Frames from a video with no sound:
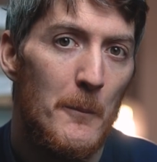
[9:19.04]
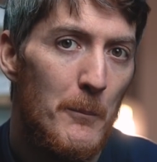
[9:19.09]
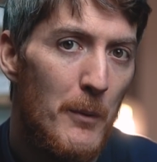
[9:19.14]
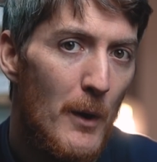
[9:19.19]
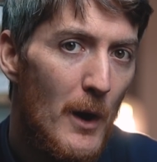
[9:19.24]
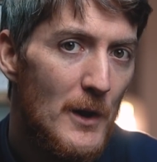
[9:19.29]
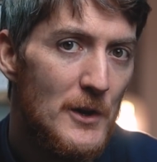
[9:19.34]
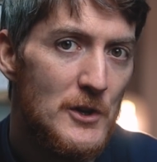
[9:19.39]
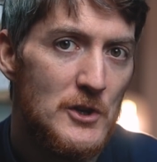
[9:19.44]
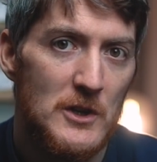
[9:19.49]

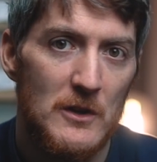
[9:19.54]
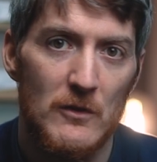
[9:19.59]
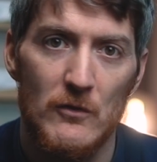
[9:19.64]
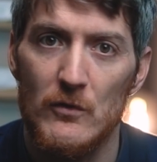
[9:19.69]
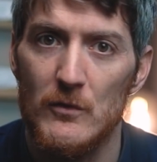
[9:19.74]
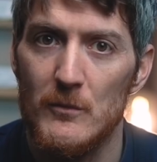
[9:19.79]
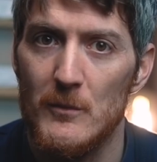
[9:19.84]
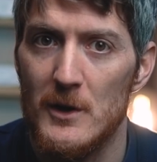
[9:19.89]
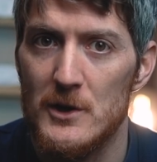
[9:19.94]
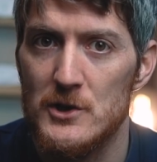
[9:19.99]
Polishing
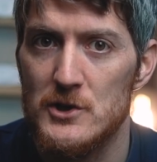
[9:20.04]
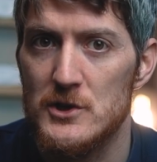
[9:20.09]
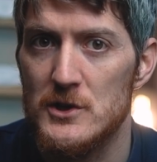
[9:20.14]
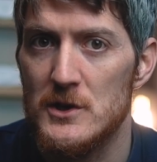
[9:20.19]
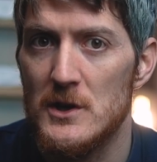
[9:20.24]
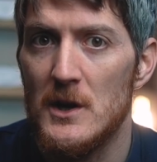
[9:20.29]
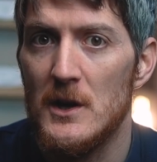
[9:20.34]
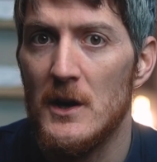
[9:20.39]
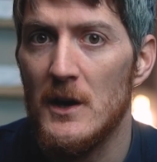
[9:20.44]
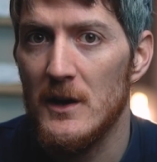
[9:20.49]
too
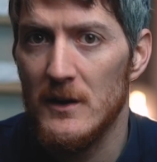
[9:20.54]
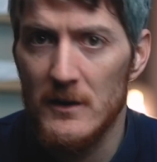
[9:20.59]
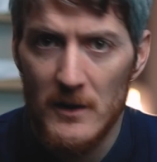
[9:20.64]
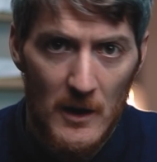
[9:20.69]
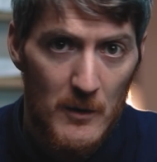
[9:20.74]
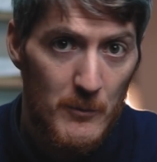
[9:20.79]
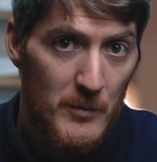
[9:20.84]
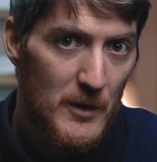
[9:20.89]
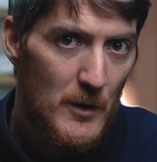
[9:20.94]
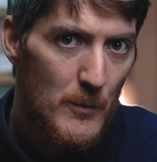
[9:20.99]
much, it
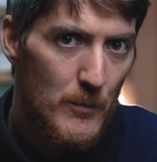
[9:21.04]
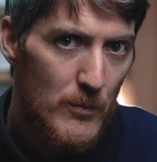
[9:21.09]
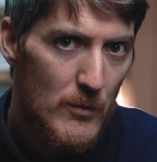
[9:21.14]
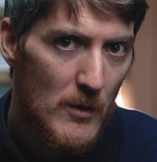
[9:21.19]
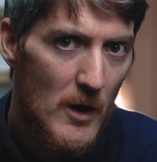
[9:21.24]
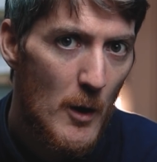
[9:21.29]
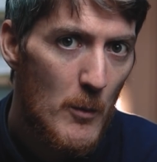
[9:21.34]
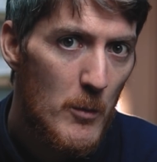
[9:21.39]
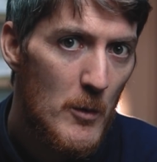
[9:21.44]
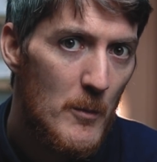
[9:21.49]
can be a
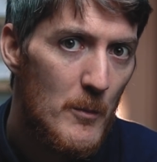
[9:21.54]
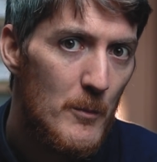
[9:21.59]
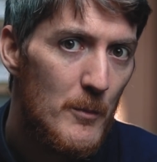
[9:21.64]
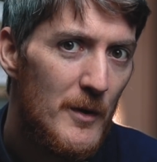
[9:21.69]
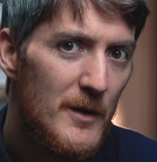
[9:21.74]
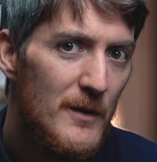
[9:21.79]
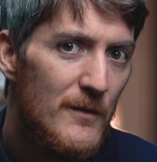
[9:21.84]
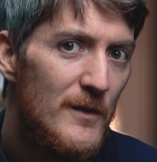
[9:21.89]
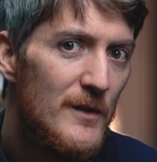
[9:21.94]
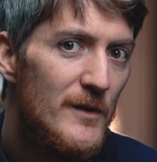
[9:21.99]
problem,
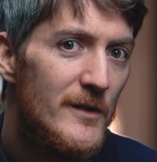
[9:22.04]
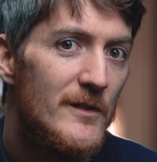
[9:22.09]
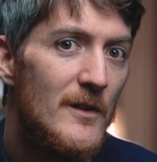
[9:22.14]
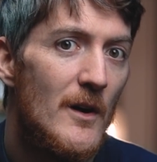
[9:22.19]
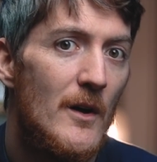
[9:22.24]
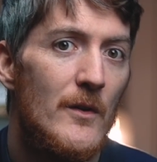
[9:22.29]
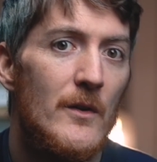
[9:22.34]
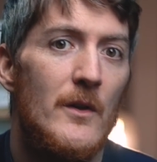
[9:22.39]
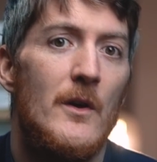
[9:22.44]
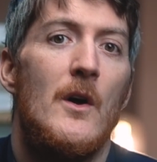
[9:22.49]
but if it's
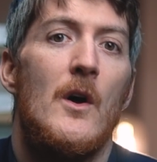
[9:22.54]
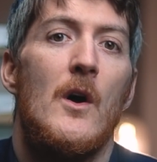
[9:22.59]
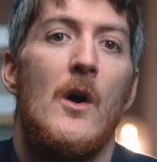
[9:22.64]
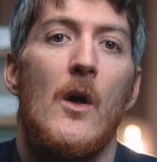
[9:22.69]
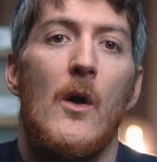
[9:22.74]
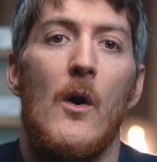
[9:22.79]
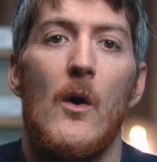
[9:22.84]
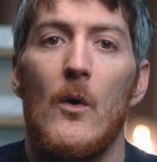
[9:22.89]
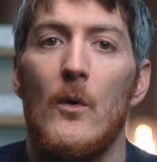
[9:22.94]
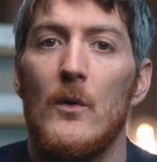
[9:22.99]
done
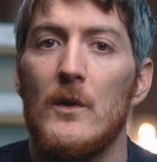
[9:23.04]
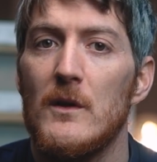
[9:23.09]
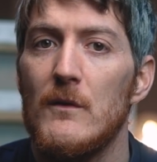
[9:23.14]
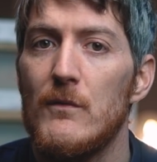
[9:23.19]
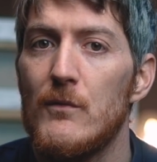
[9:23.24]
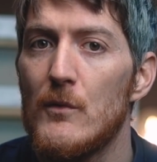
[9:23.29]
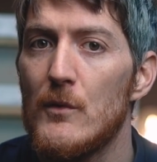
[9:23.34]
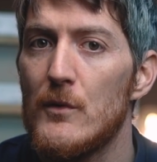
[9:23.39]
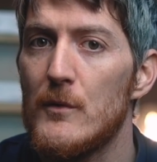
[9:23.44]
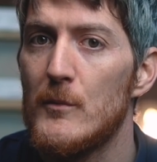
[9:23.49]
only
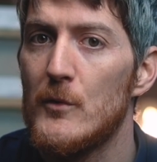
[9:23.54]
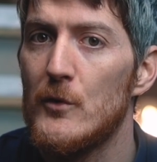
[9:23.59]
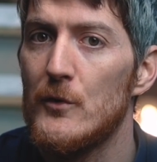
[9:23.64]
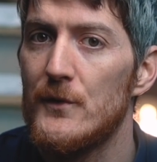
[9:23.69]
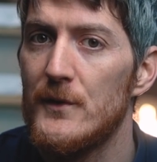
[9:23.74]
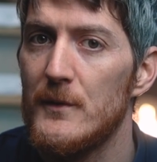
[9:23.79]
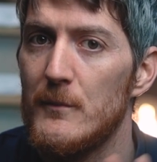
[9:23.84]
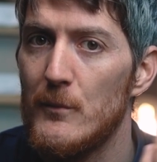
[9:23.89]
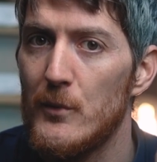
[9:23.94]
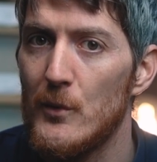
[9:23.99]
for the
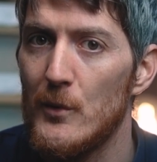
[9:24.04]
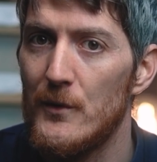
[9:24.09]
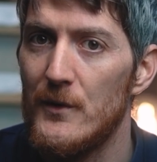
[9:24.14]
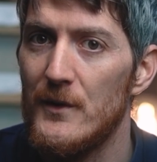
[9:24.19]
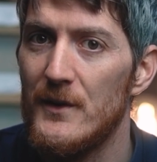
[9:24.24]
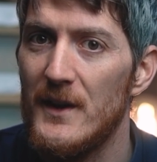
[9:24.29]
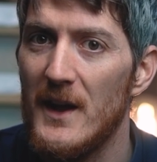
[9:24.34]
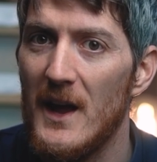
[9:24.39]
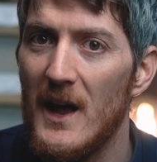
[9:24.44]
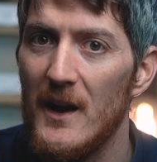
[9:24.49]
most
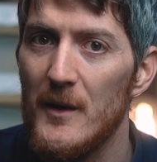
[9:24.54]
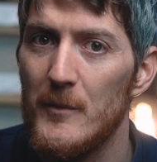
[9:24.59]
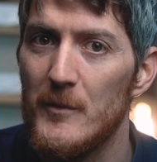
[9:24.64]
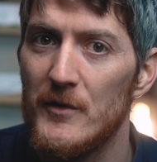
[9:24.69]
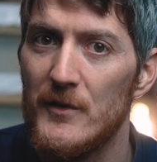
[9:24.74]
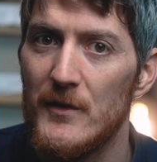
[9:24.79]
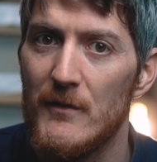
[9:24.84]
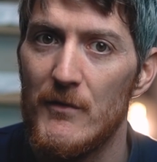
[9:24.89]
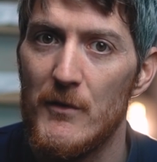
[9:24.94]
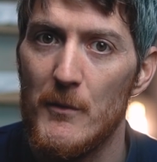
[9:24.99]
important
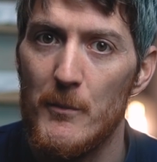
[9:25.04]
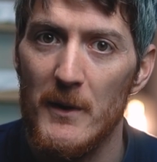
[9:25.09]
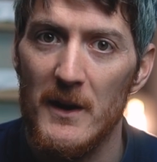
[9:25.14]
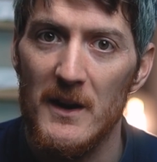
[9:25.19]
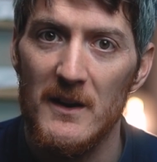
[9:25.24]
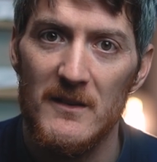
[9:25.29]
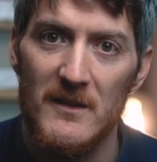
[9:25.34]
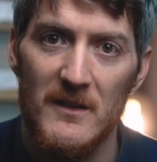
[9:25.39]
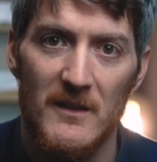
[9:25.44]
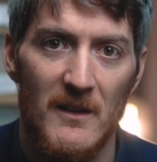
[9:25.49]
elements of the
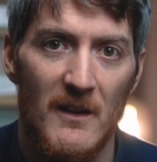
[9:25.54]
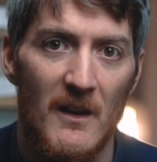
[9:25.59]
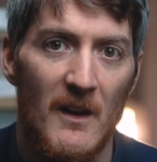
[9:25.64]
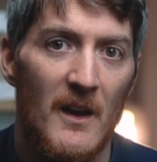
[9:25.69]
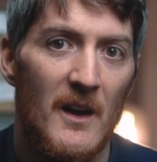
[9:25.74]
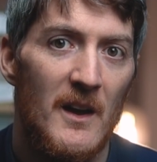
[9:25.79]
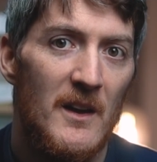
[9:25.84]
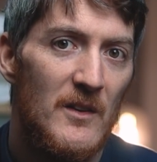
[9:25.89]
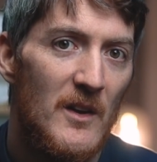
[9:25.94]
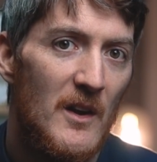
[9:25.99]
painting,
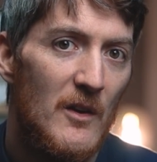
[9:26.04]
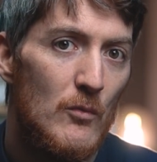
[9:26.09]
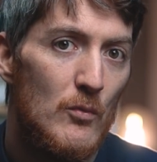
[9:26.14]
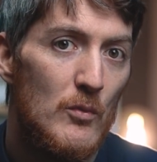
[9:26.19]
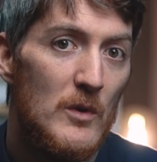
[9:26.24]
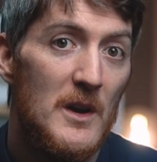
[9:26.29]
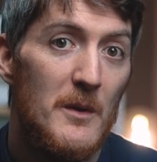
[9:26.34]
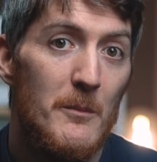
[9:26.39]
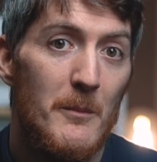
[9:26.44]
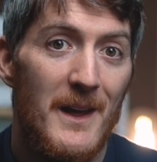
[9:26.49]
it can
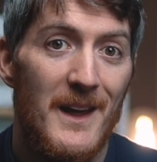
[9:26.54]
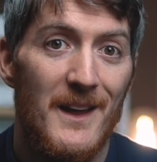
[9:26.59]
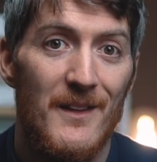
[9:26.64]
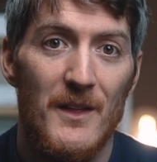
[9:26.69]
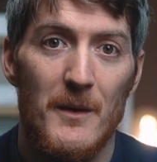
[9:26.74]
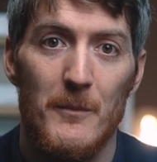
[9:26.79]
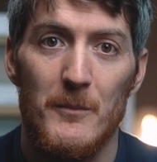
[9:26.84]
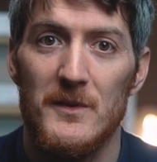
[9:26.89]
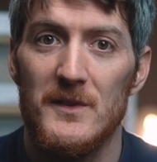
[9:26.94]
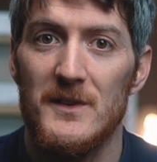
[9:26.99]
really make
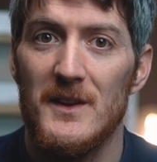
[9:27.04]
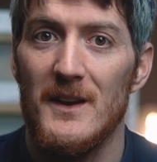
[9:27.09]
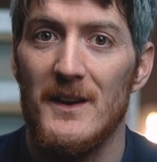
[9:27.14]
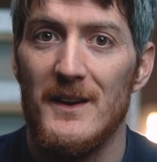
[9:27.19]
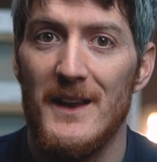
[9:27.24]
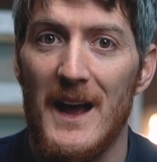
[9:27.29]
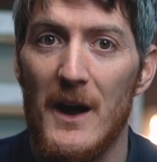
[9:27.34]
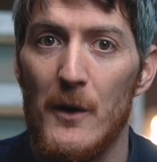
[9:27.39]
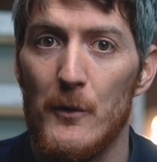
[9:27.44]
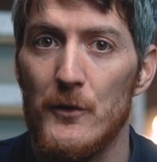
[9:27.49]
them
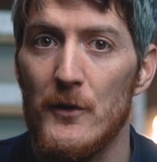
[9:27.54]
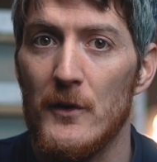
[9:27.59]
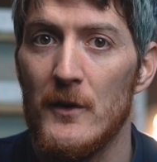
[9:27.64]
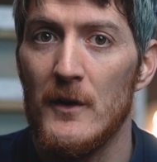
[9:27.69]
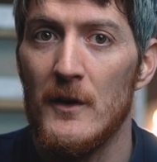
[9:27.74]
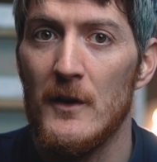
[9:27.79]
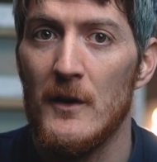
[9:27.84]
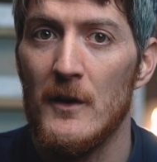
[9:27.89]
stand out.